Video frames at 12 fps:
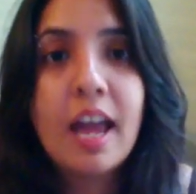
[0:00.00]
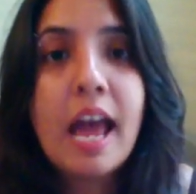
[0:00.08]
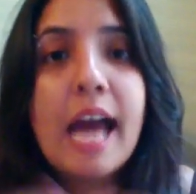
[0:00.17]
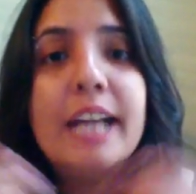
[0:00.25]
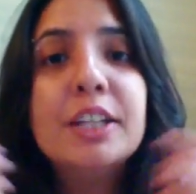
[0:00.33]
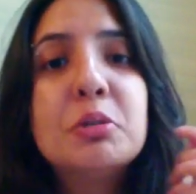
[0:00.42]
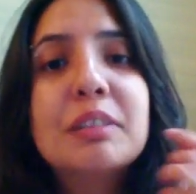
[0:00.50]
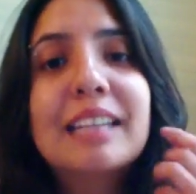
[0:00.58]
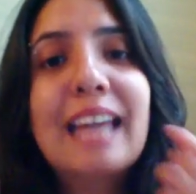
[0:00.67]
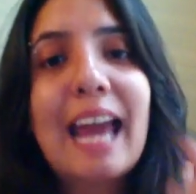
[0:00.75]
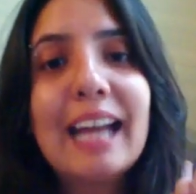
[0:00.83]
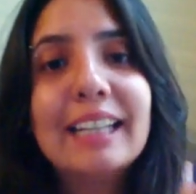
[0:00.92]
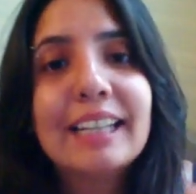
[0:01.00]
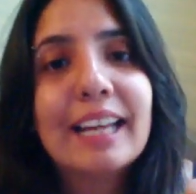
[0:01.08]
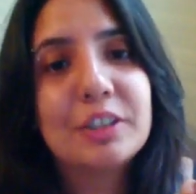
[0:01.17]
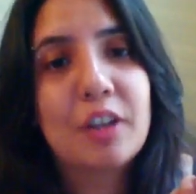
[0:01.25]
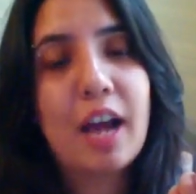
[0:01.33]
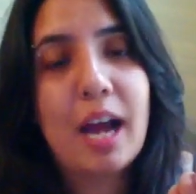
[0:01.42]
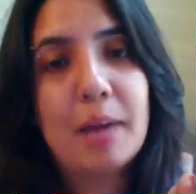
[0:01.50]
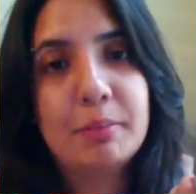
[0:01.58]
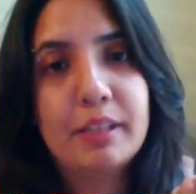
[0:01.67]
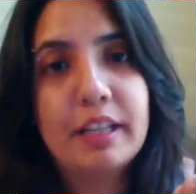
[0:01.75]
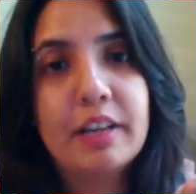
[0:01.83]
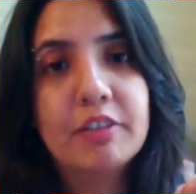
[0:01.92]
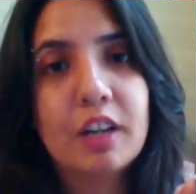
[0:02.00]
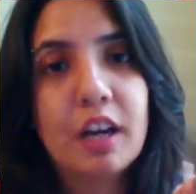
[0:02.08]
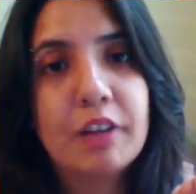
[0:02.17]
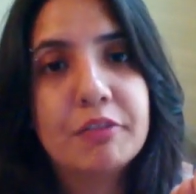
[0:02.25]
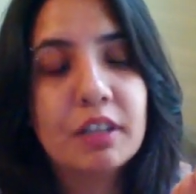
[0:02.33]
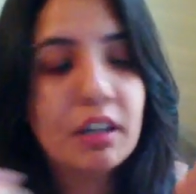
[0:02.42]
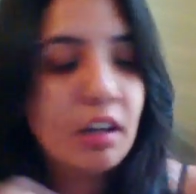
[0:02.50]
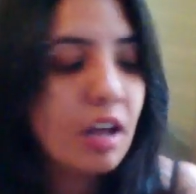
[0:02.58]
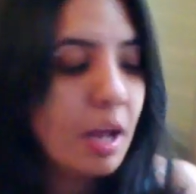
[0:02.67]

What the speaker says: and you can get your happily ever after.